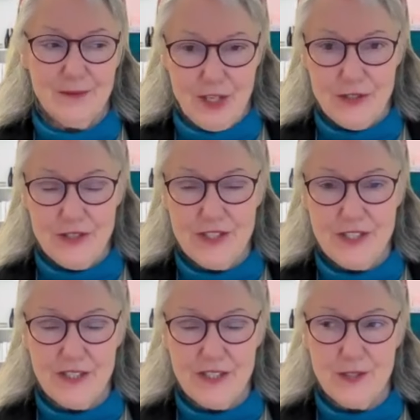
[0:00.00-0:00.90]
what you
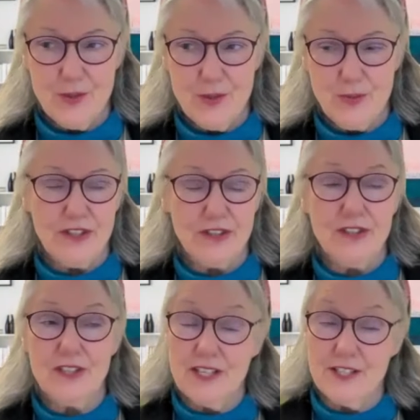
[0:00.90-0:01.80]
see that is what
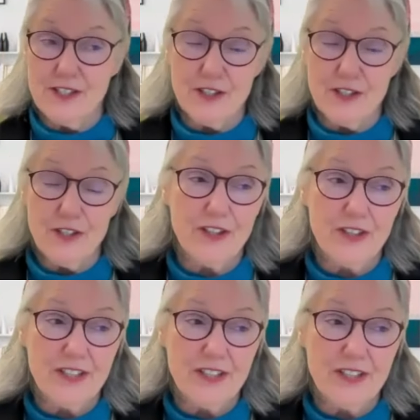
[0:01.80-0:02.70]
has
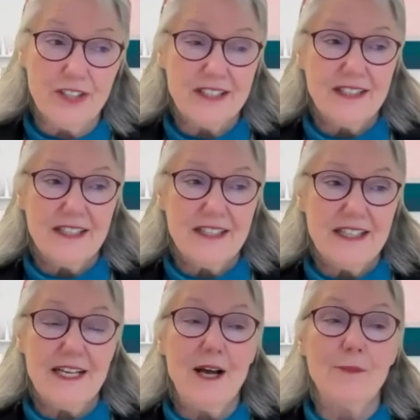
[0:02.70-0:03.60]
occurred
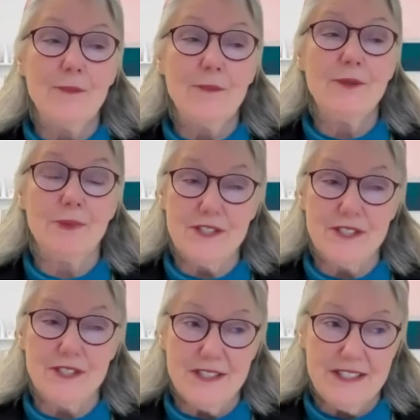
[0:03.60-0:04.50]
and help the
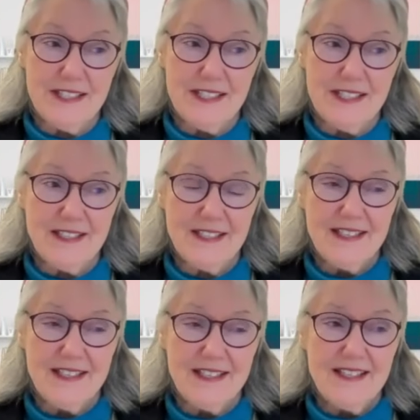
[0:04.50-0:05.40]
person see
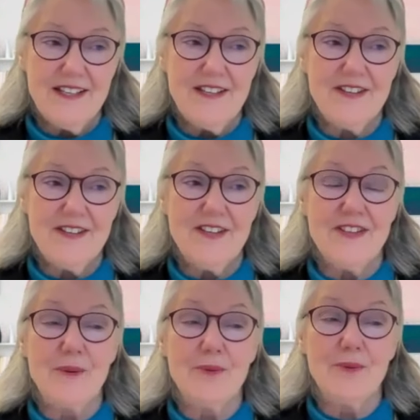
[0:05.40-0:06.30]

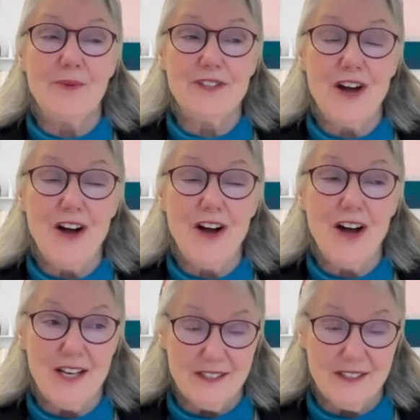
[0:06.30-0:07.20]
that that will
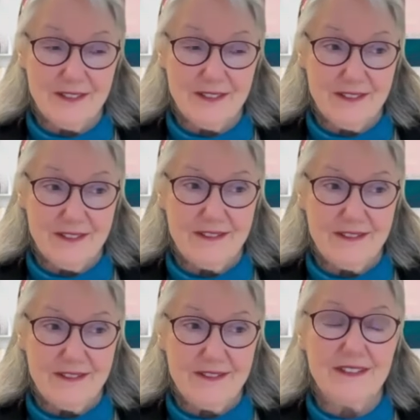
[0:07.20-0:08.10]
not
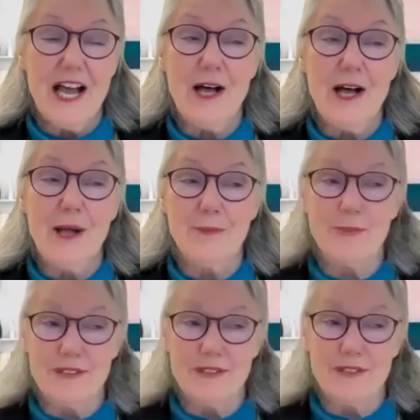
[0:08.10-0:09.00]

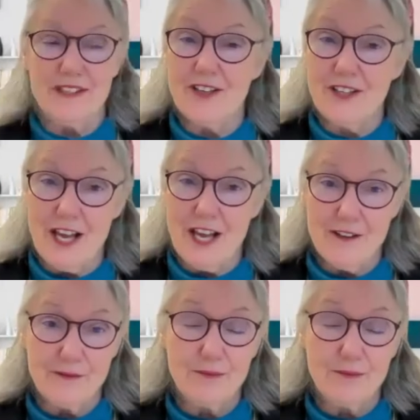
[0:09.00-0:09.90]
help their
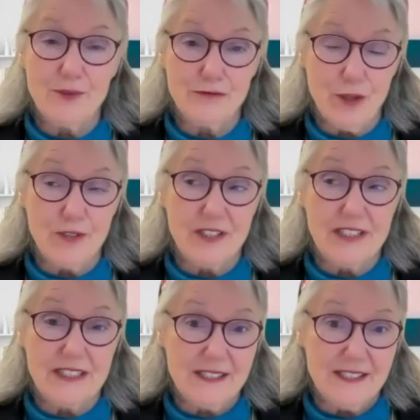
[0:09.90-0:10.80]
life move
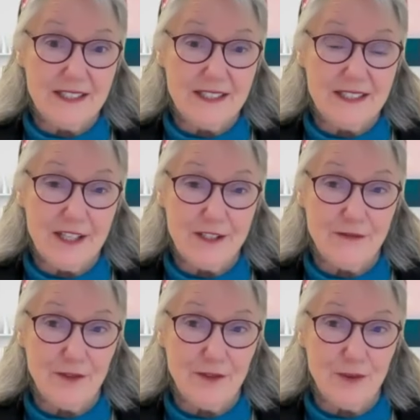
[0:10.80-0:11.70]
forward in a
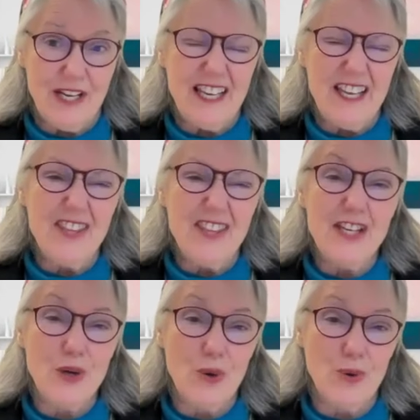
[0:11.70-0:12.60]
successful way. And
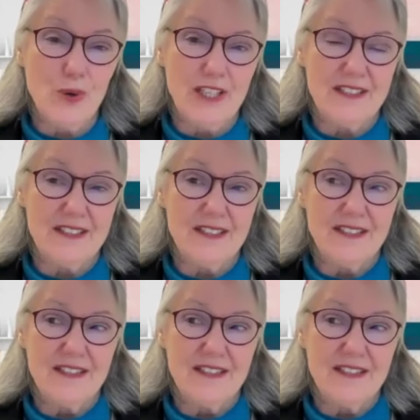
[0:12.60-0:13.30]
they know it.